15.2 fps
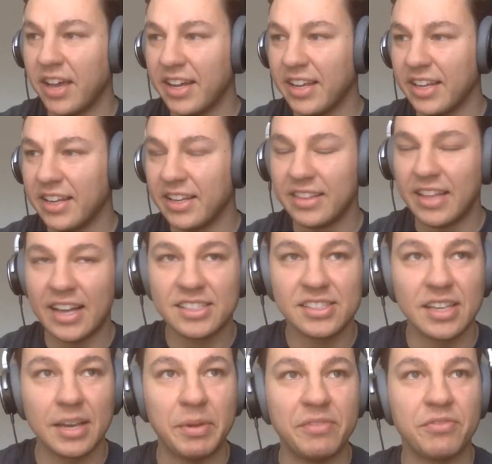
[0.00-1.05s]
that. And
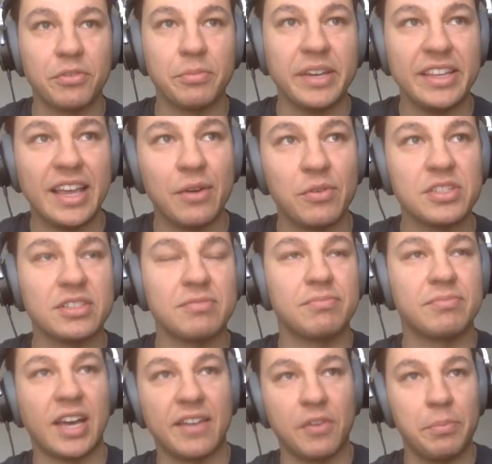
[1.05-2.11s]
that's, I mean, for me, that
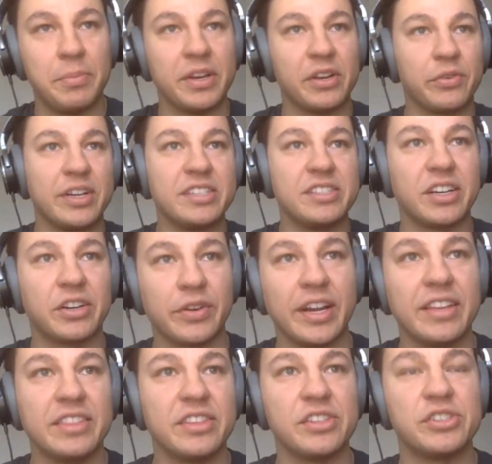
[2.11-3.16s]
was a kind of a big reason to
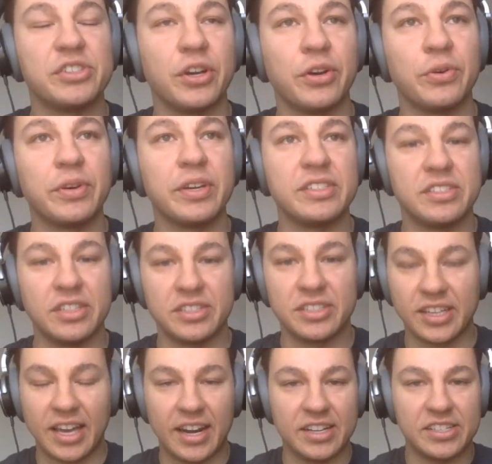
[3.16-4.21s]
create this show, is
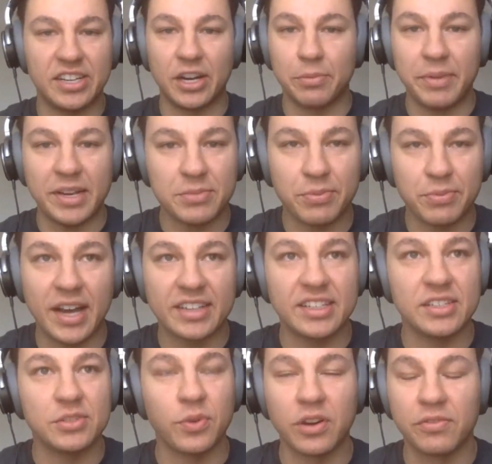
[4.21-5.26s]
just to kind of share best
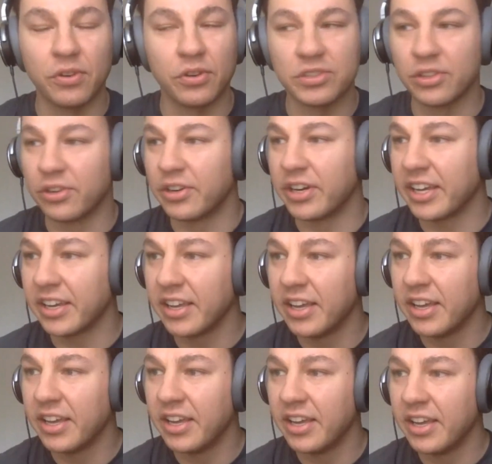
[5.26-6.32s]
practice. What are folks learning?
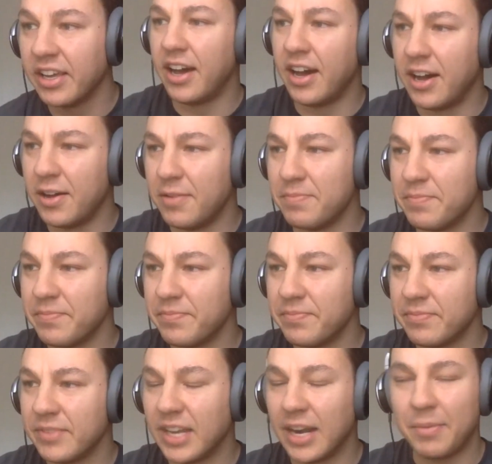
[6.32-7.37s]

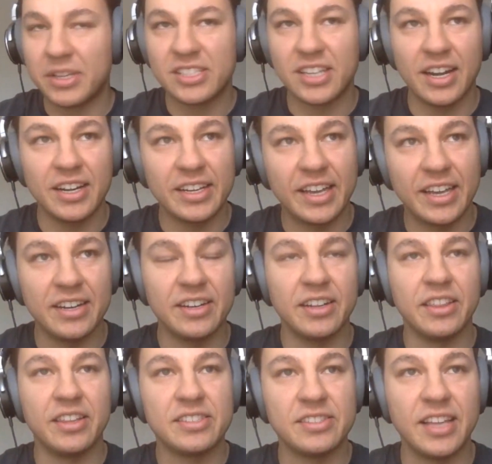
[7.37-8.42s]
And I'm excited to get
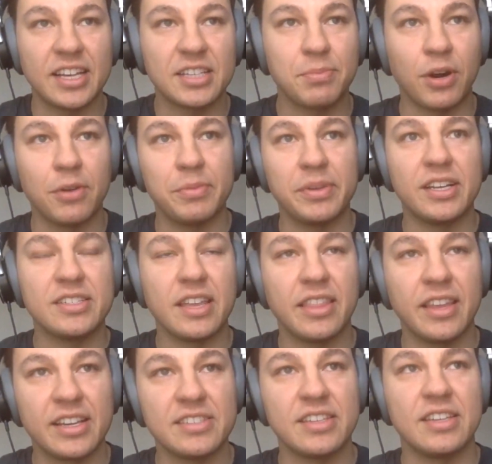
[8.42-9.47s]
into this next part because I
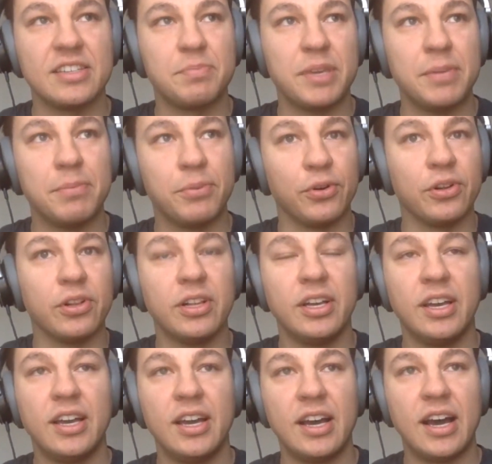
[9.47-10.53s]
think as people,
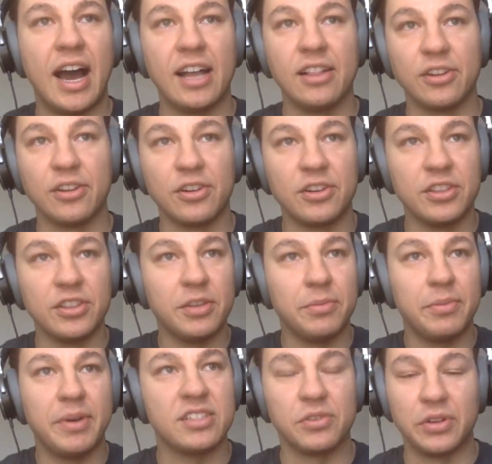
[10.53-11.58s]
I learn the
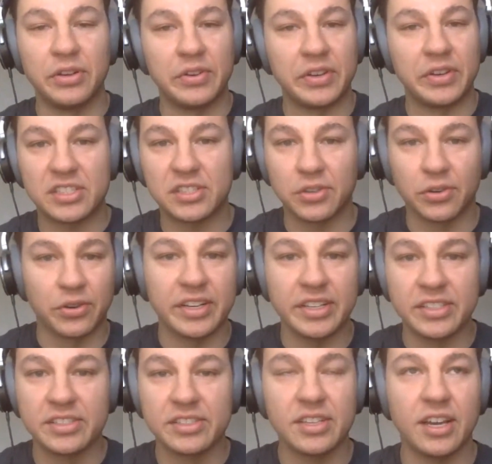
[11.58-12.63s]
best just through hearing stories,